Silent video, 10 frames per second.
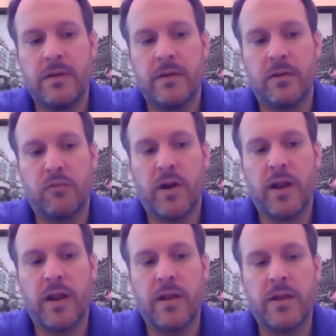you know, run
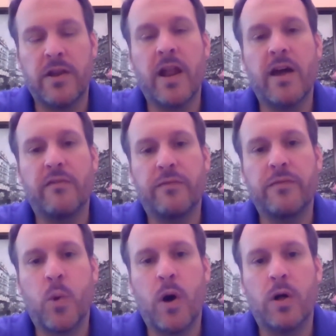out of, not have
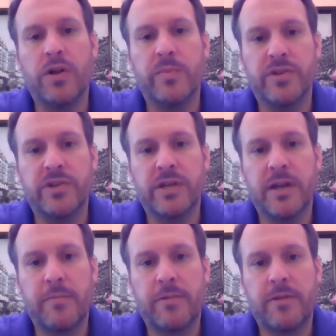quality pitching
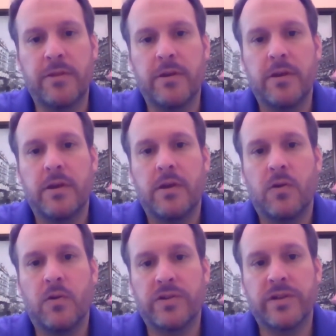depth
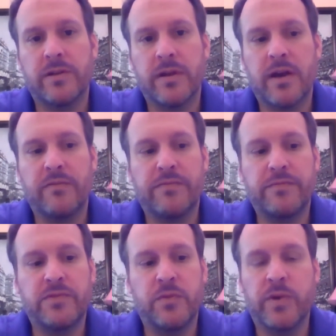or to have
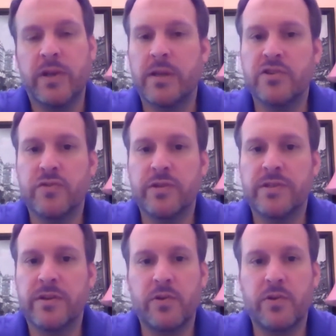too many injuries there.